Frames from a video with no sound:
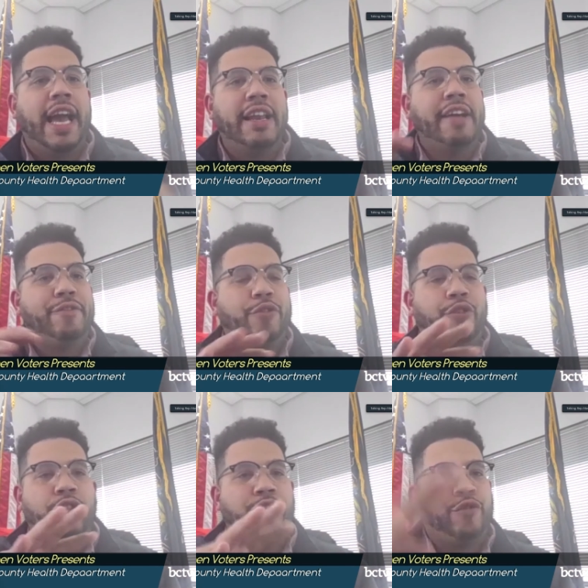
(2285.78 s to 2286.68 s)
and if
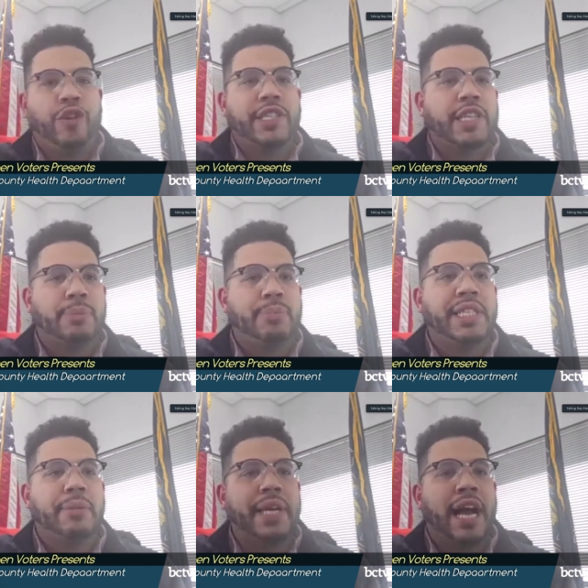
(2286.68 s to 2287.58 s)
for, for it just to put
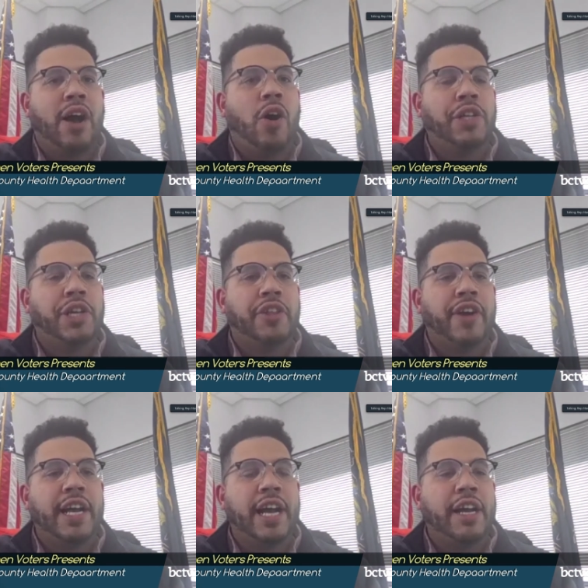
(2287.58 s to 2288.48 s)
something out on the
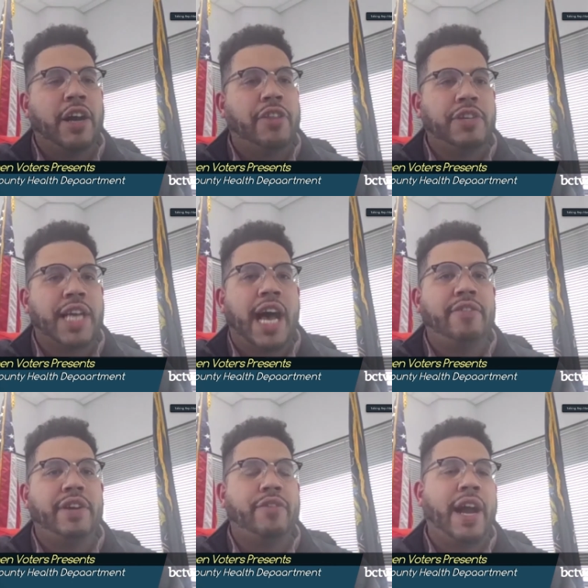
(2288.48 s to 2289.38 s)
other end, uh, other side
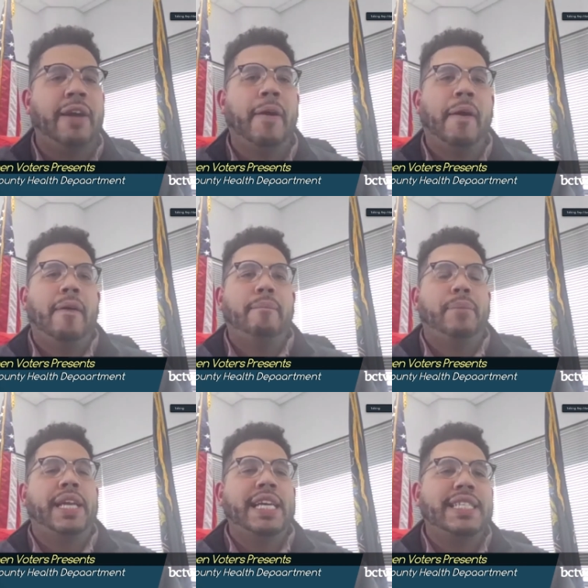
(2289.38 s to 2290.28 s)
of it, right?
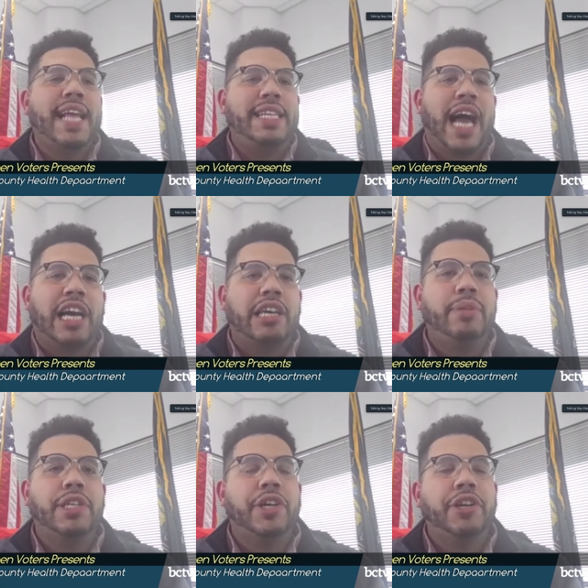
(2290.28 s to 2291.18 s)
but is that
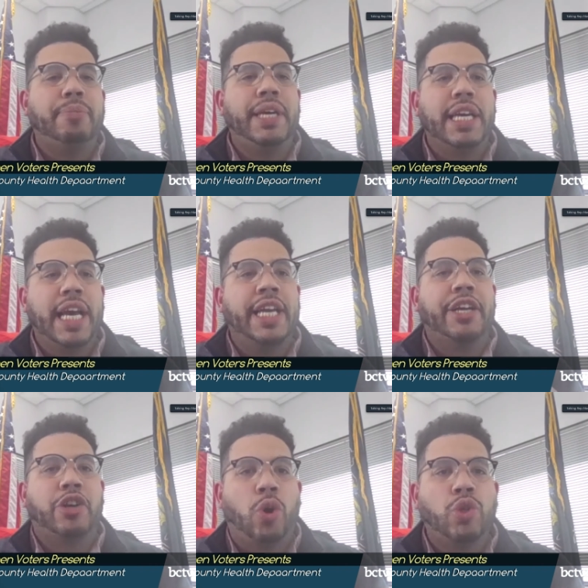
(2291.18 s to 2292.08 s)
document going to be in
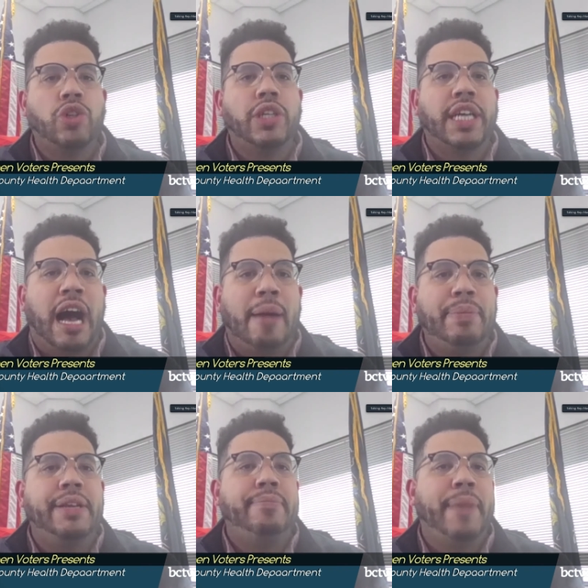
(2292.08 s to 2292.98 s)
a culturally
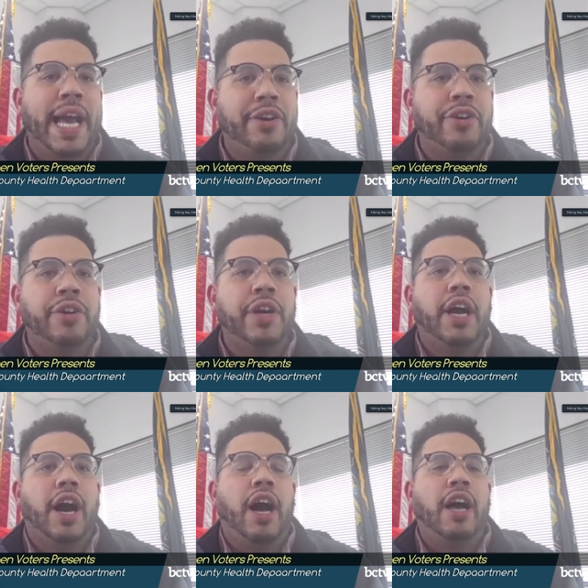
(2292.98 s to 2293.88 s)
competent manner
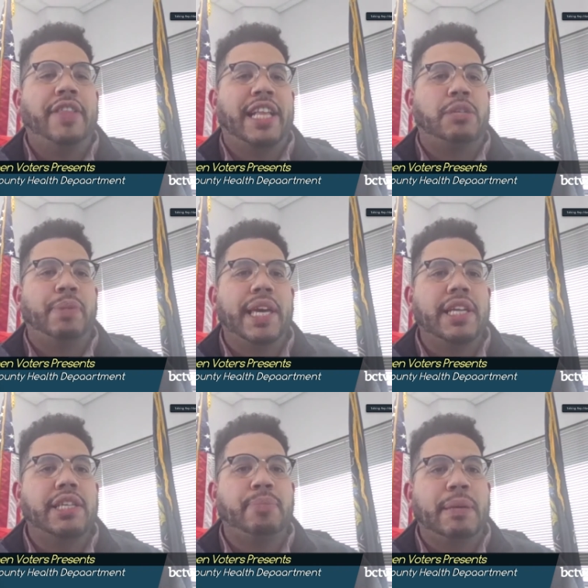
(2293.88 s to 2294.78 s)
uh, that's
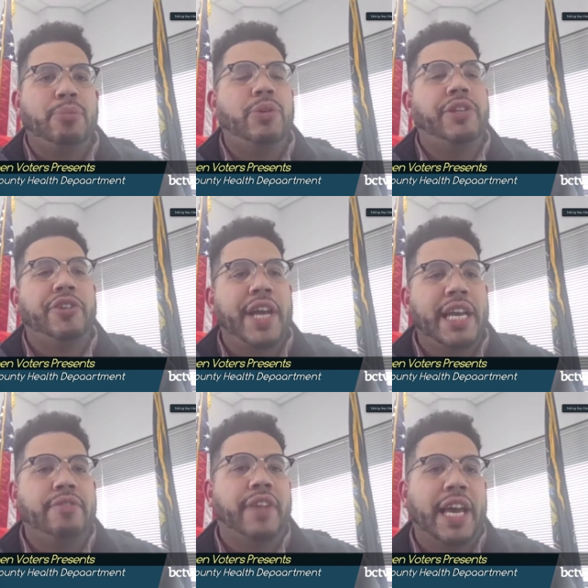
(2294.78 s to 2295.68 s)
speaking to people in their
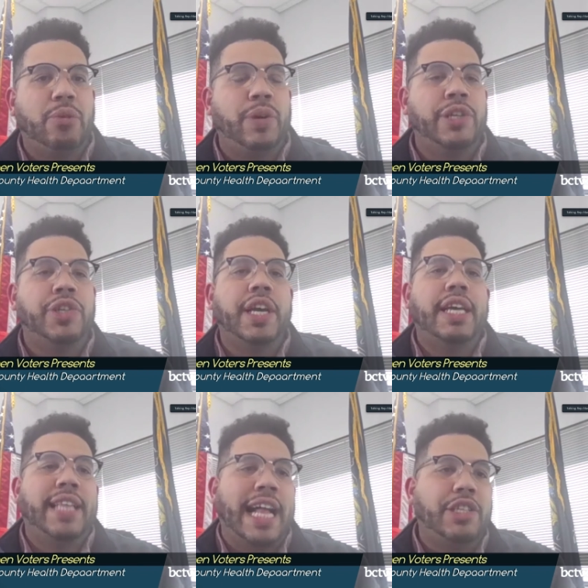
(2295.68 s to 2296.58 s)
native language?
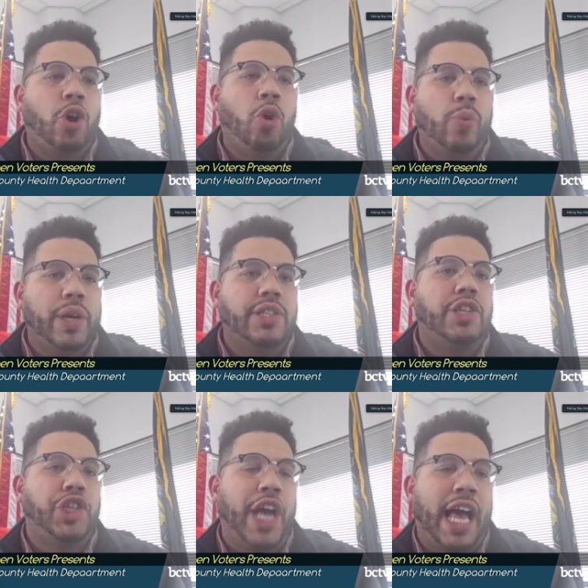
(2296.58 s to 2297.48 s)
That's always
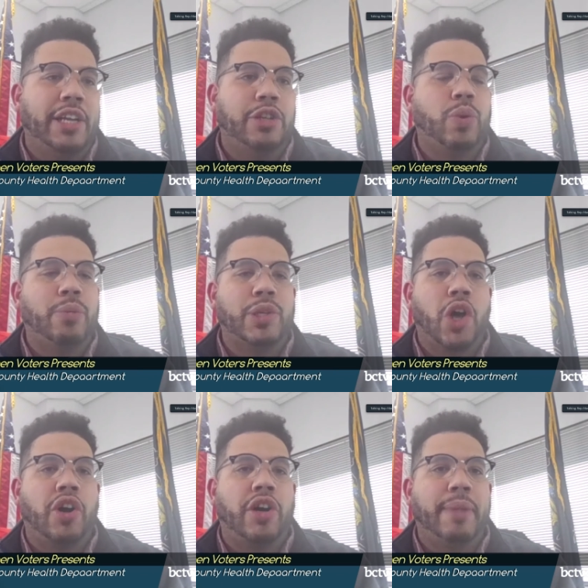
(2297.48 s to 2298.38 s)
the challenge when we're
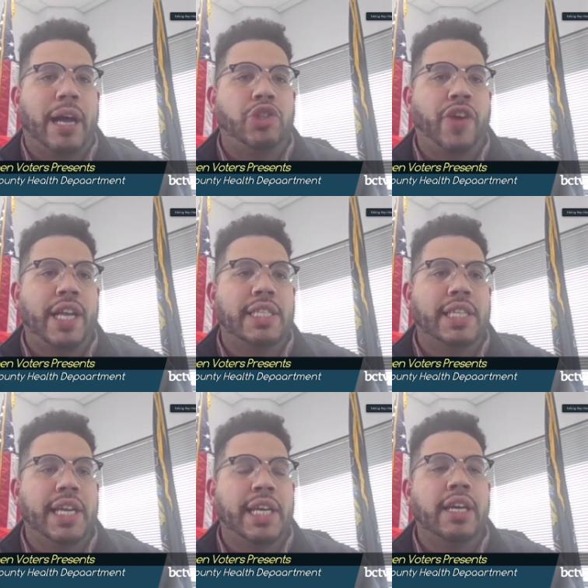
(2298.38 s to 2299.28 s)
talking about
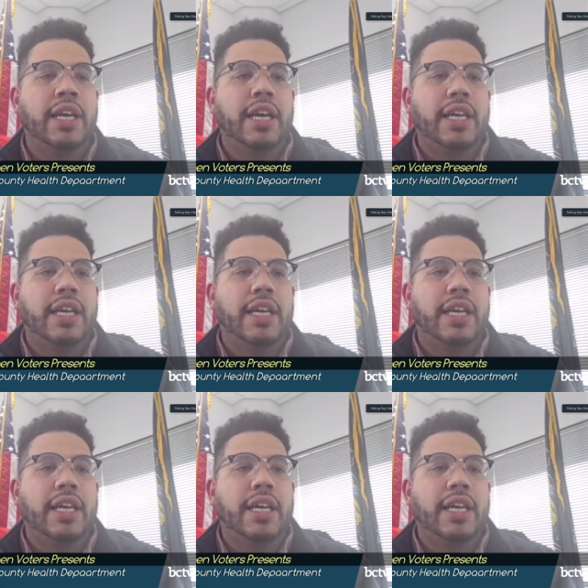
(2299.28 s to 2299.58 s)
translating